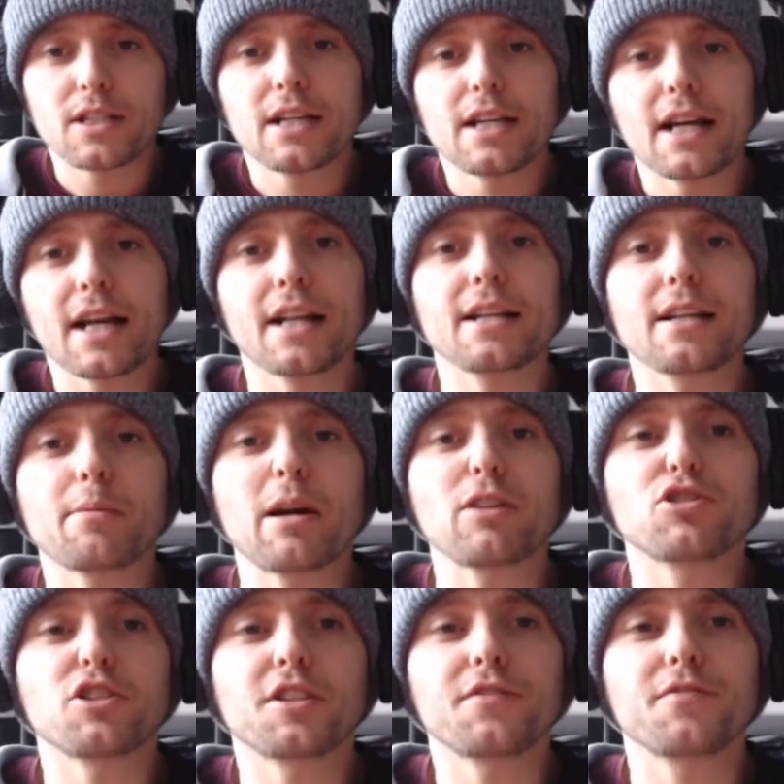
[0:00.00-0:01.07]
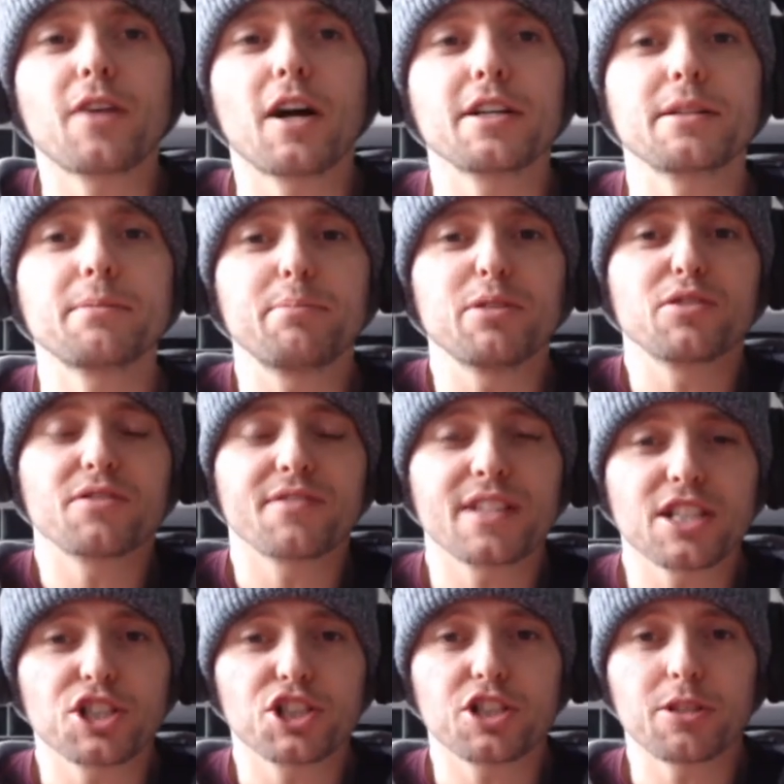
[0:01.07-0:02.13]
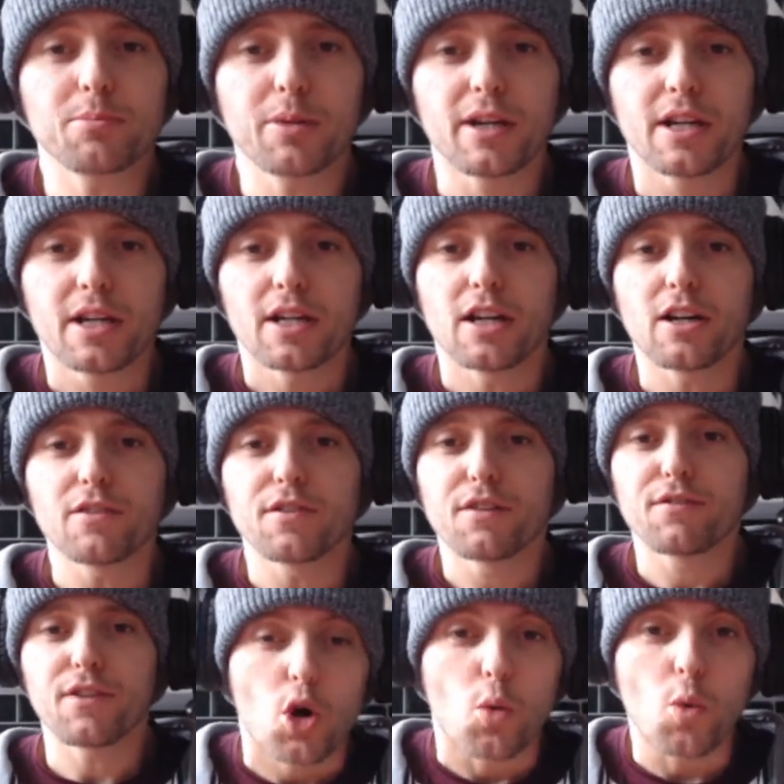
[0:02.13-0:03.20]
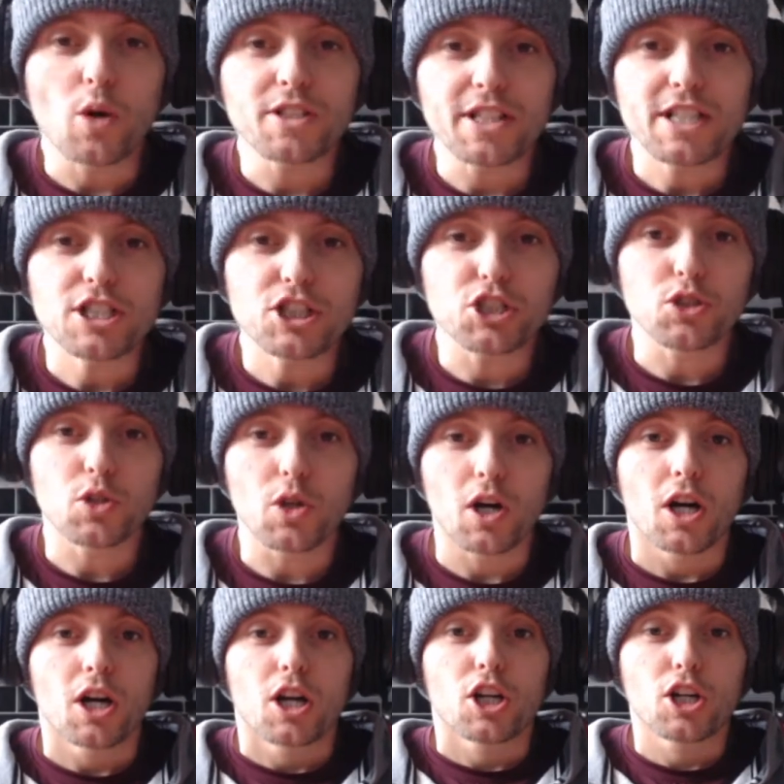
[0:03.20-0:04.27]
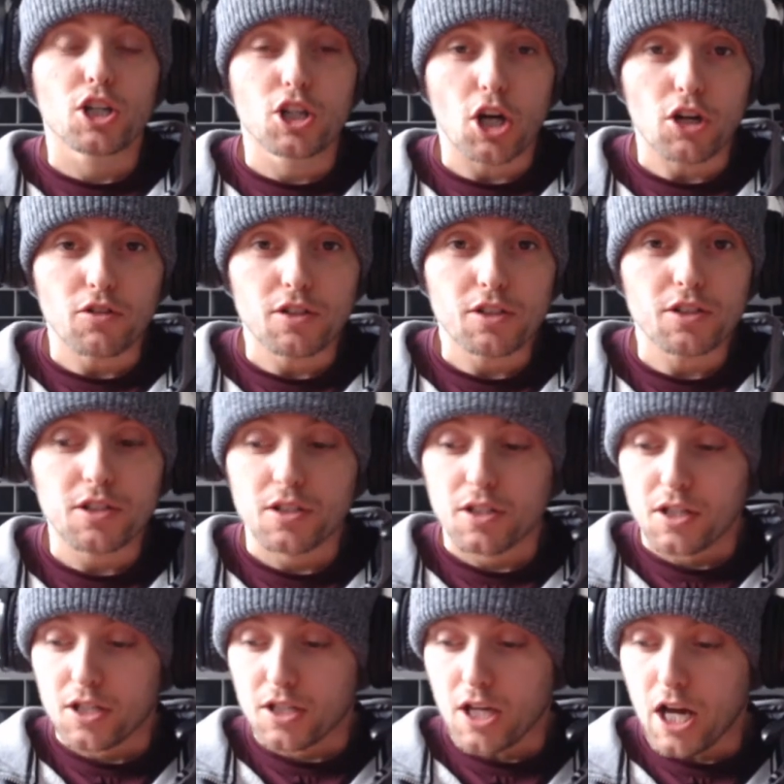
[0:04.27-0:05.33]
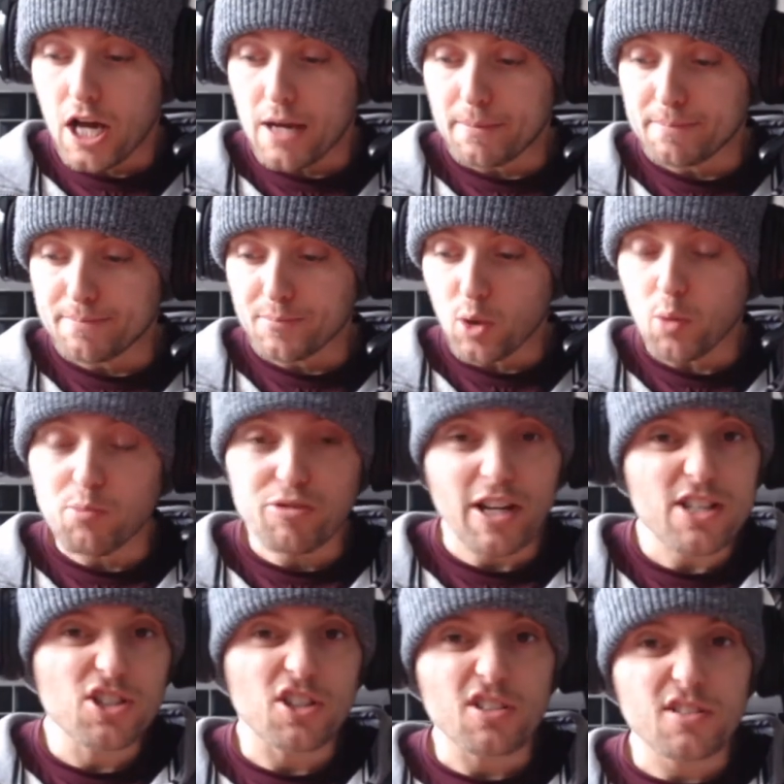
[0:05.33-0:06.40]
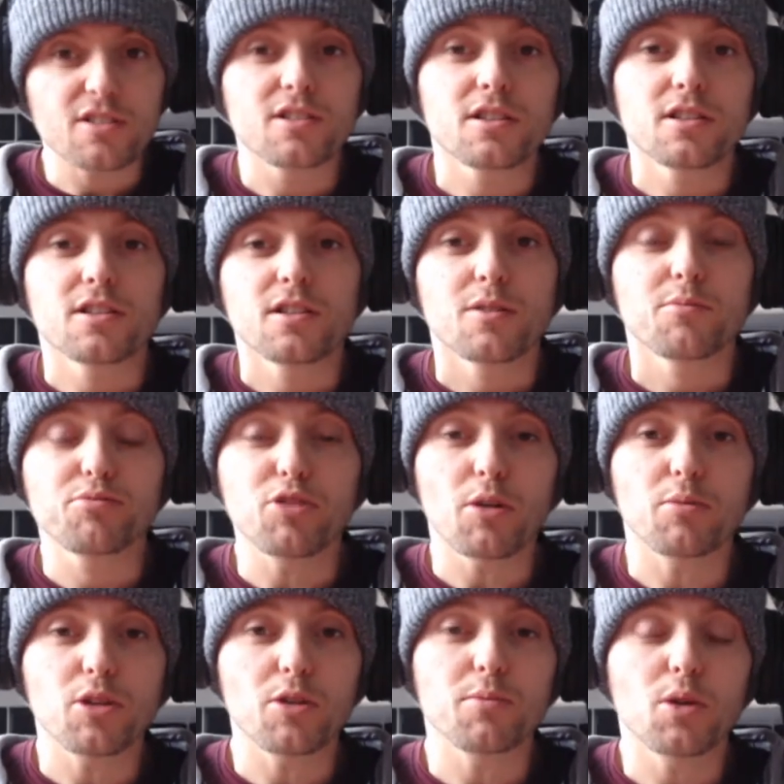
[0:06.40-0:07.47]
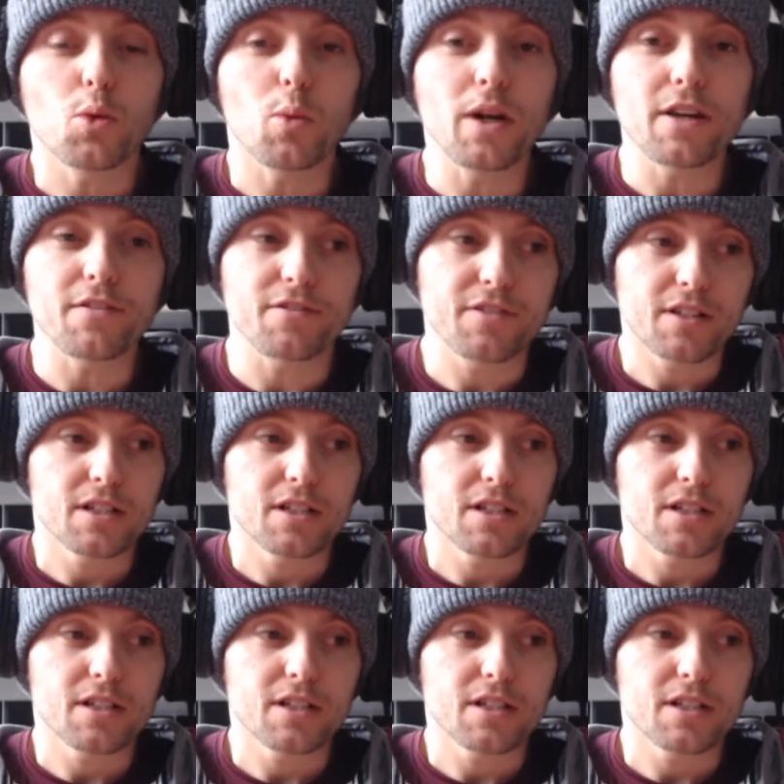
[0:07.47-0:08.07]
and about trying to find and build a relationship find what is your current or present problem with